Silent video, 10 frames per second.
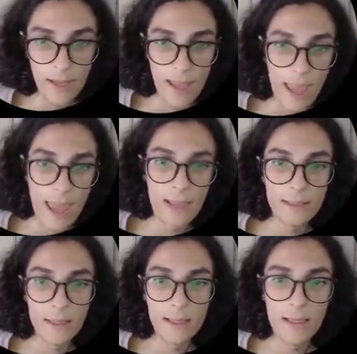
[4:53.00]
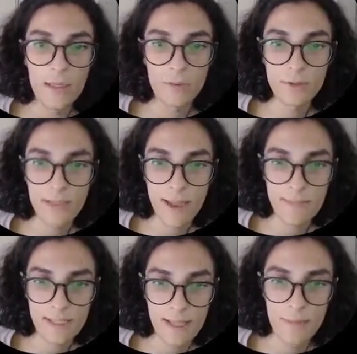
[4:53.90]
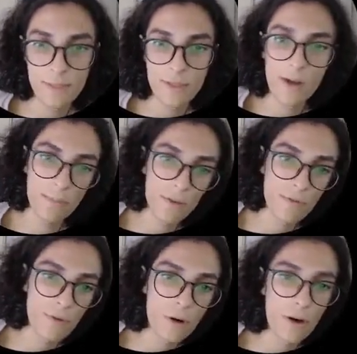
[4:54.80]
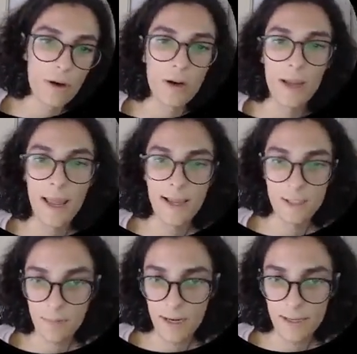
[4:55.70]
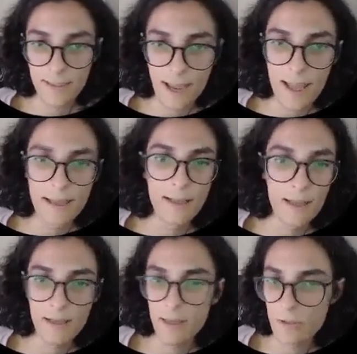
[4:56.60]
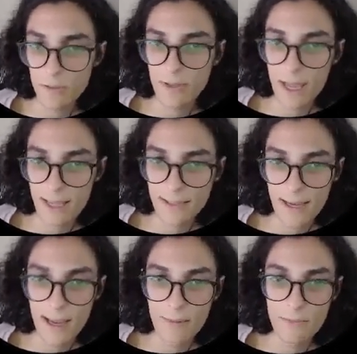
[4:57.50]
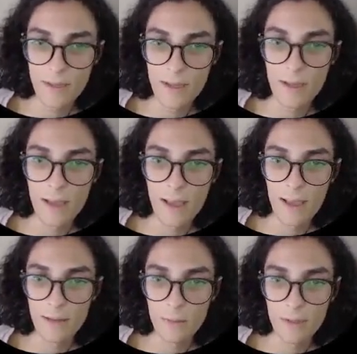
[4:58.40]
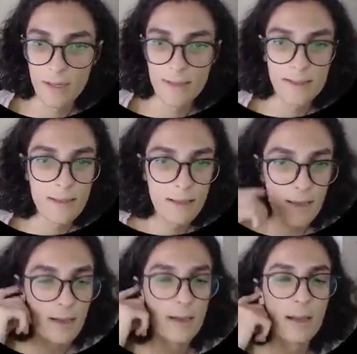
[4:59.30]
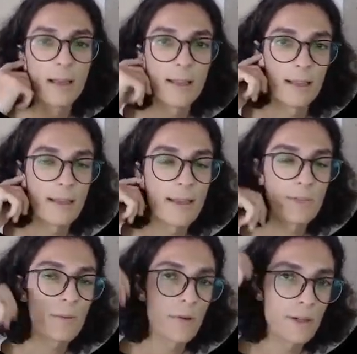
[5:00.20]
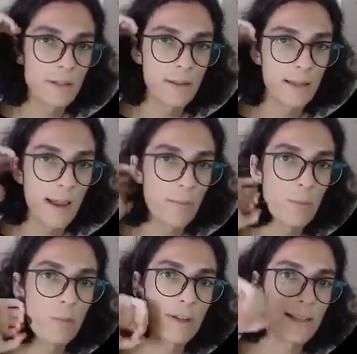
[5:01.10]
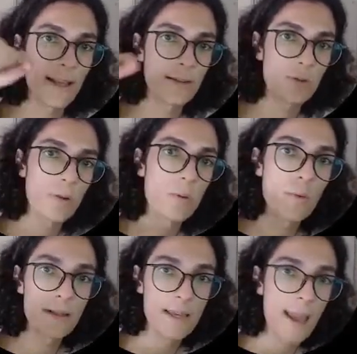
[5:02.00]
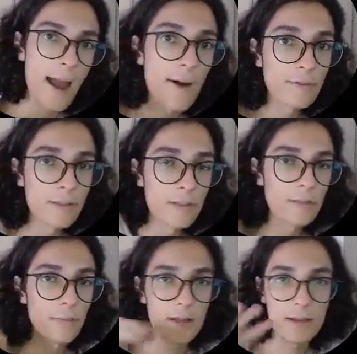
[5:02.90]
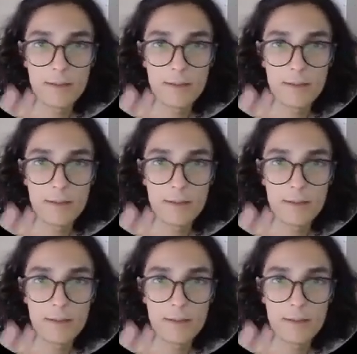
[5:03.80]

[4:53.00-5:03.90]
and those timestamps not before, expired at, and issued at time, And we can see here that the expiration time was set to be 1 day after, but this